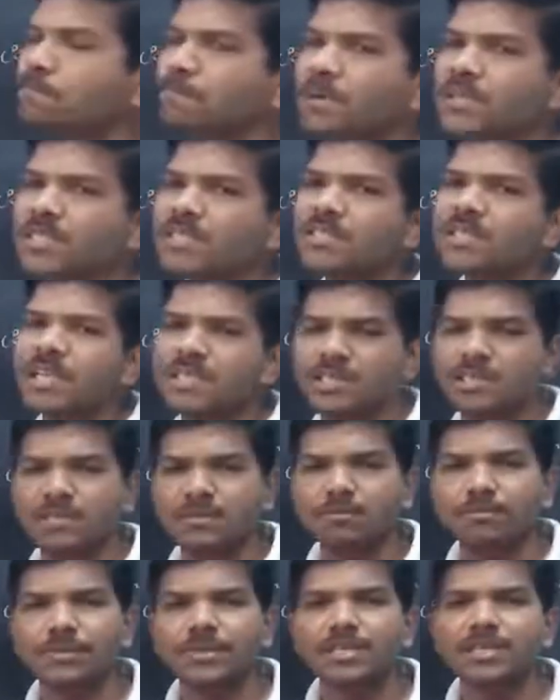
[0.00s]

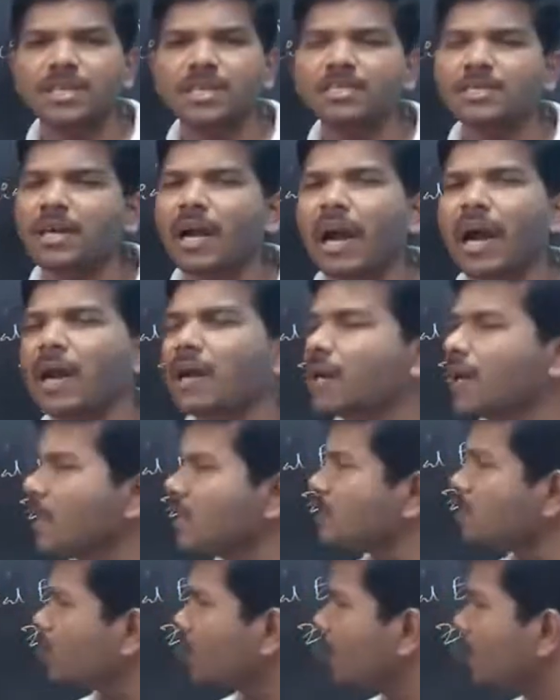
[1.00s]
business and
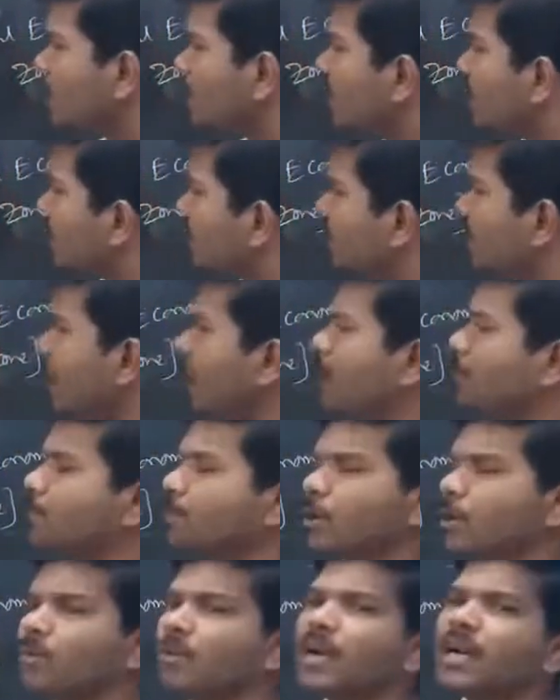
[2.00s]
also they are
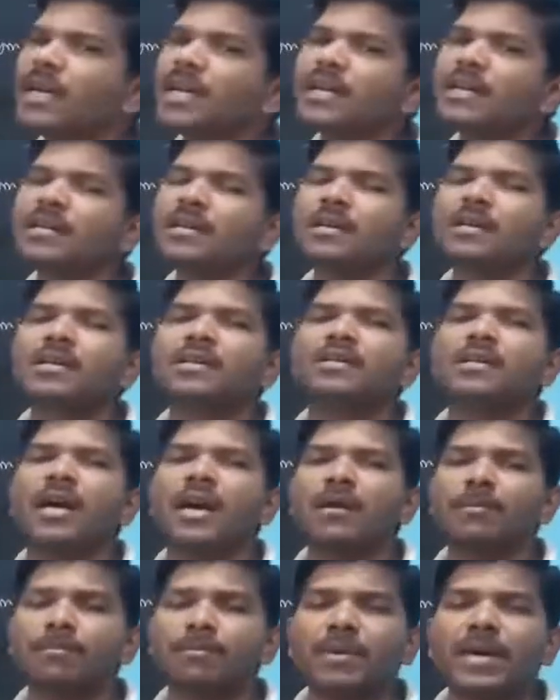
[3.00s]
providing
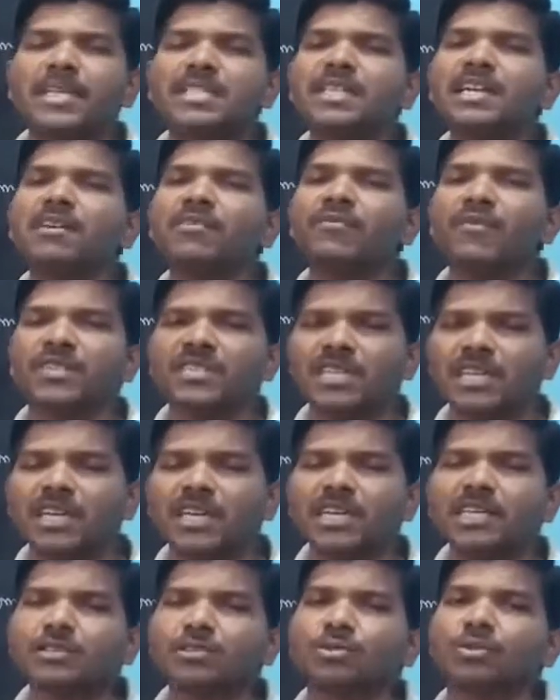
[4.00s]
their basic
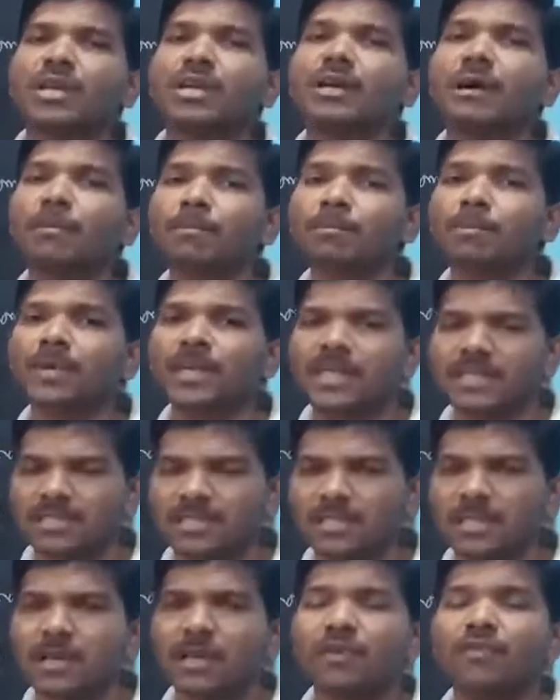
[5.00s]
facilities to the
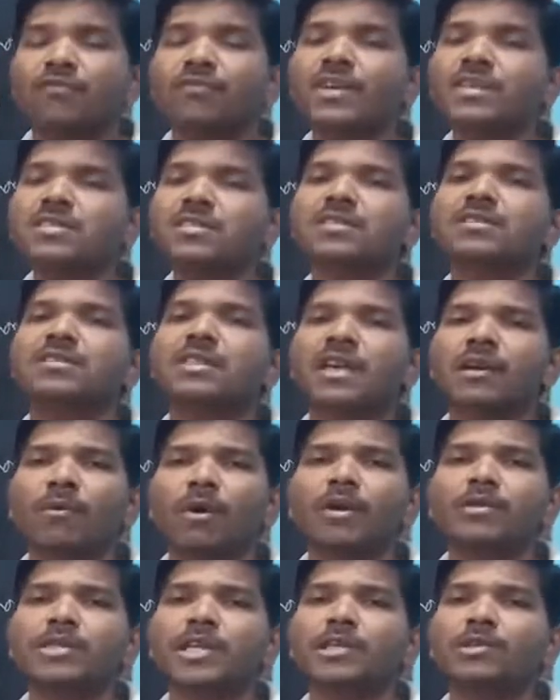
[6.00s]
companies which they
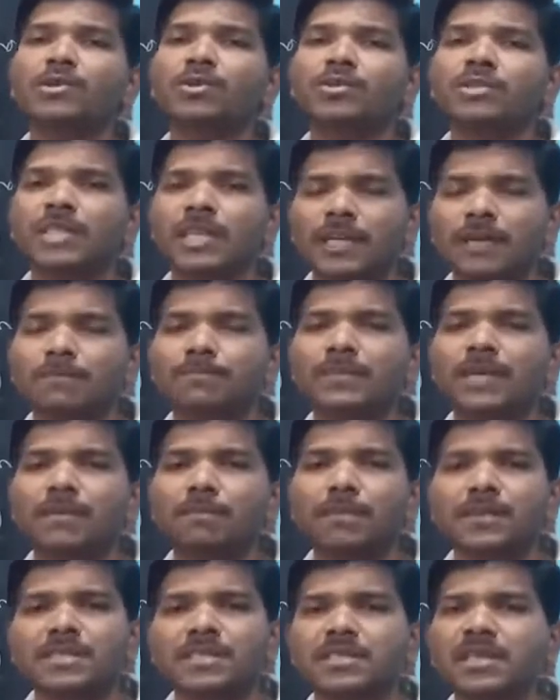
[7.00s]
wanted to set up their
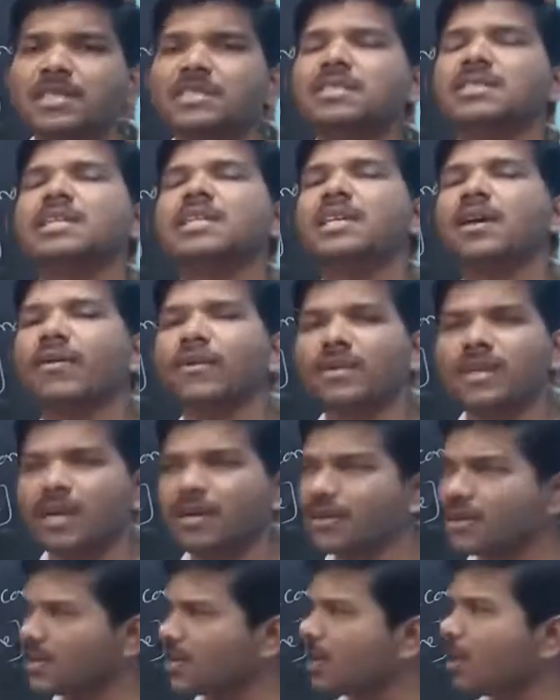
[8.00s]
business in our
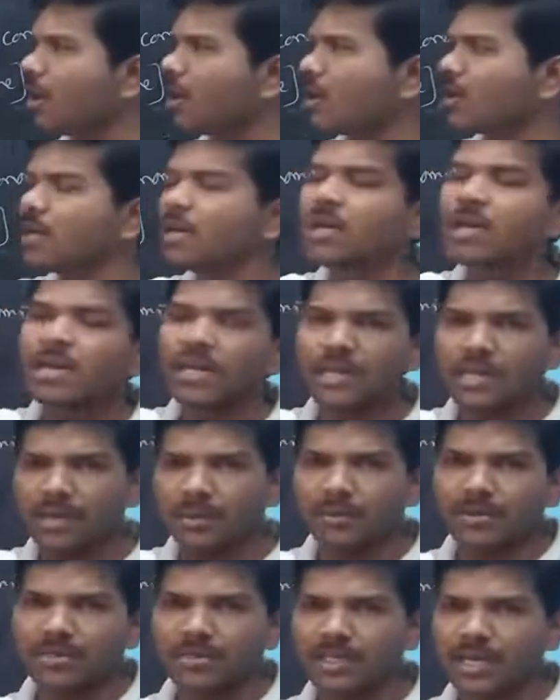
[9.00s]
country or in
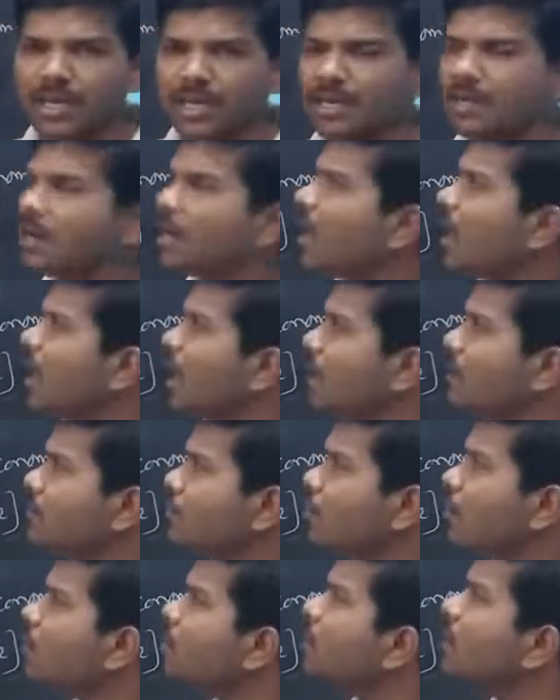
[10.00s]
our state, and
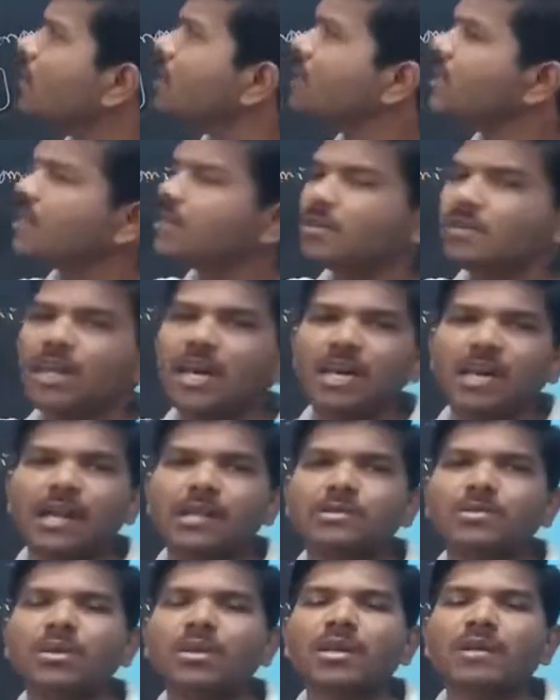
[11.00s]
moreover they are
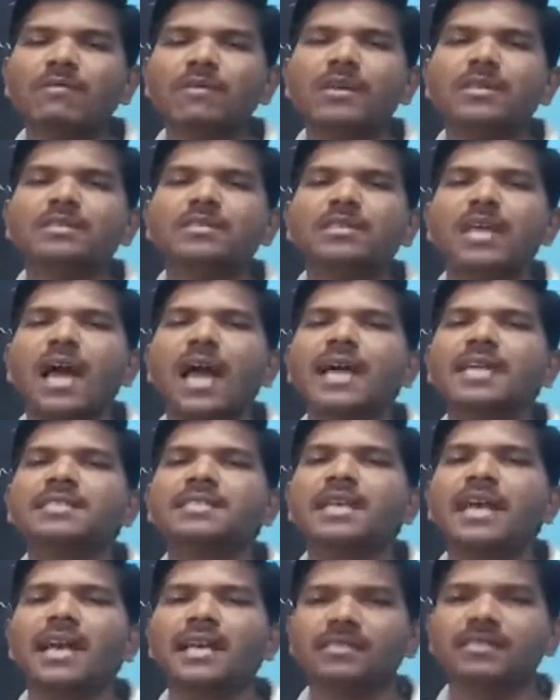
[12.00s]
also giving
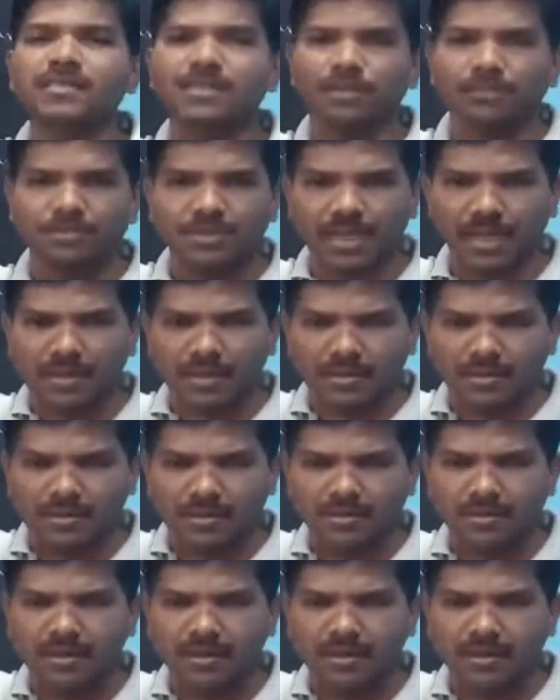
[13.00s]
tax exemptions